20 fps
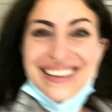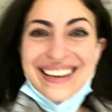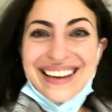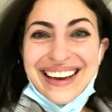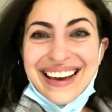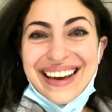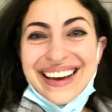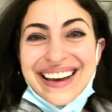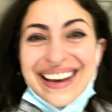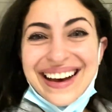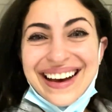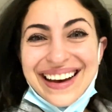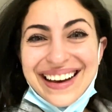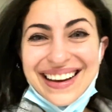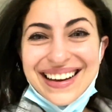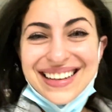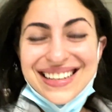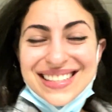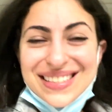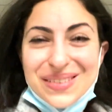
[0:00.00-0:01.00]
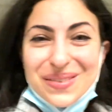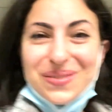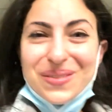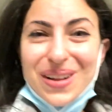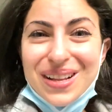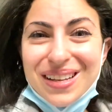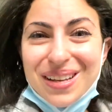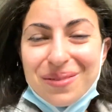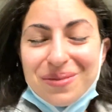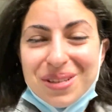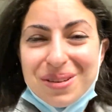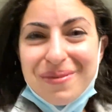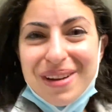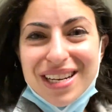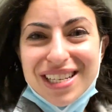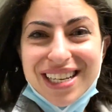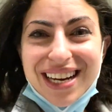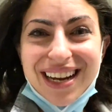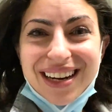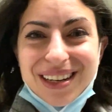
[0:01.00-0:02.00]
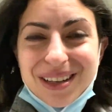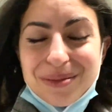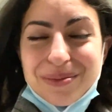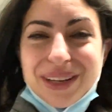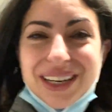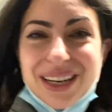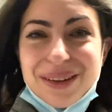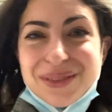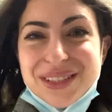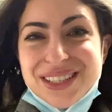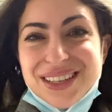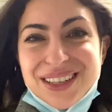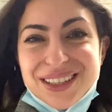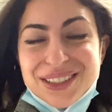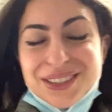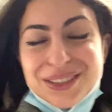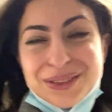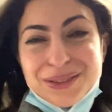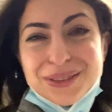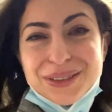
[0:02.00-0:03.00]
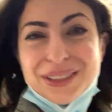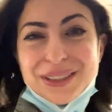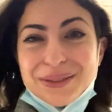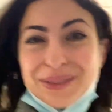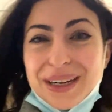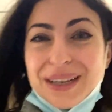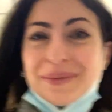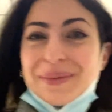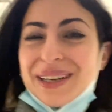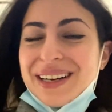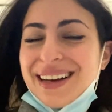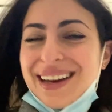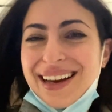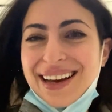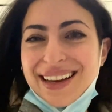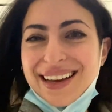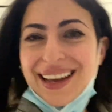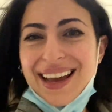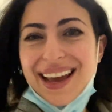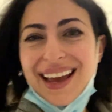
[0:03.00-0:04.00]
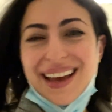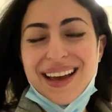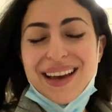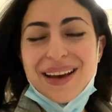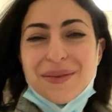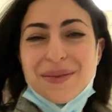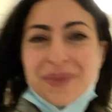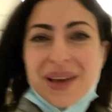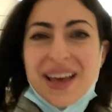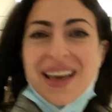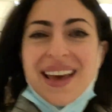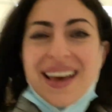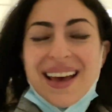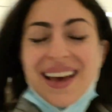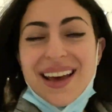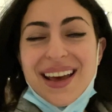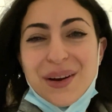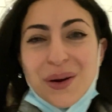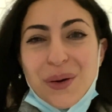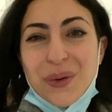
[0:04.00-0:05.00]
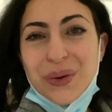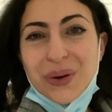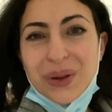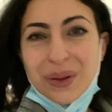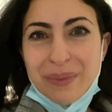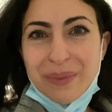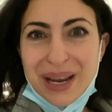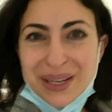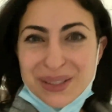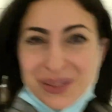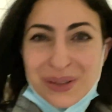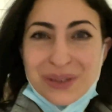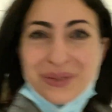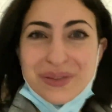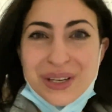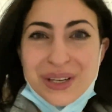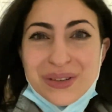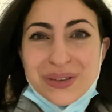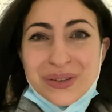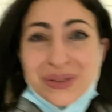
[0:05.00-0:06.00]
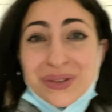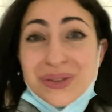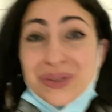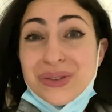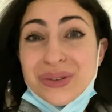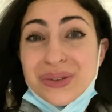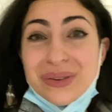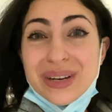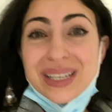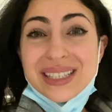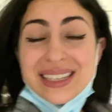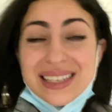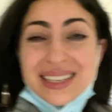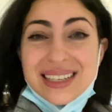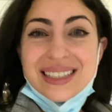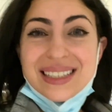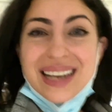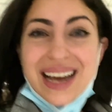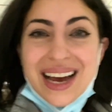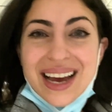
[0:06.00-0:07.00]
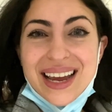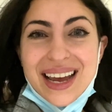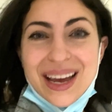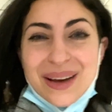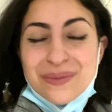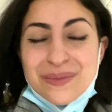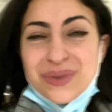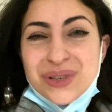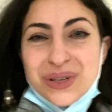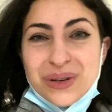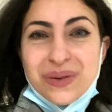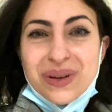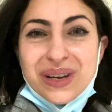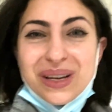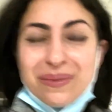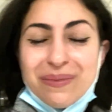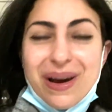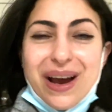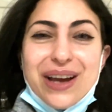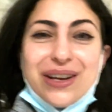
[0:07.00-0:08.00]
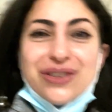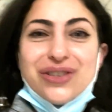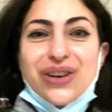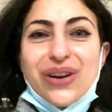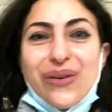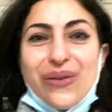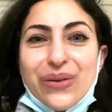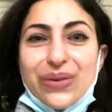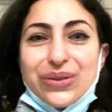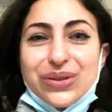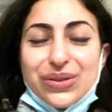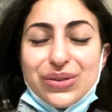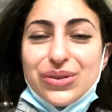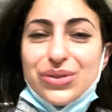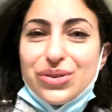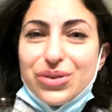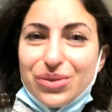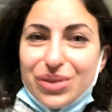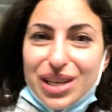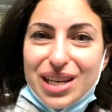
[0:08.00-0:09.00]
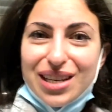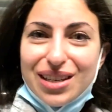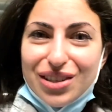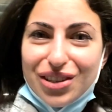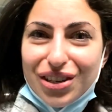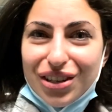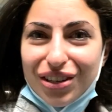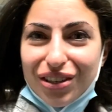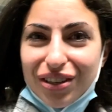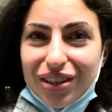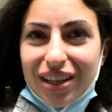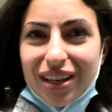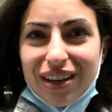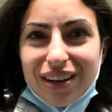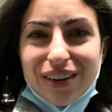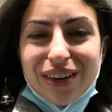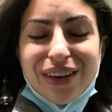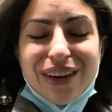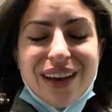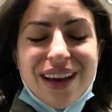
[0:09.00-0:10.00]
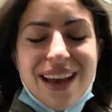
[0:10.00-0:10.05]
Hey guys, welcome to my channel. My name is Dr. Rola Rabah. I am an oral maxillofacial surgery resident. I am doing my general surgery engineer,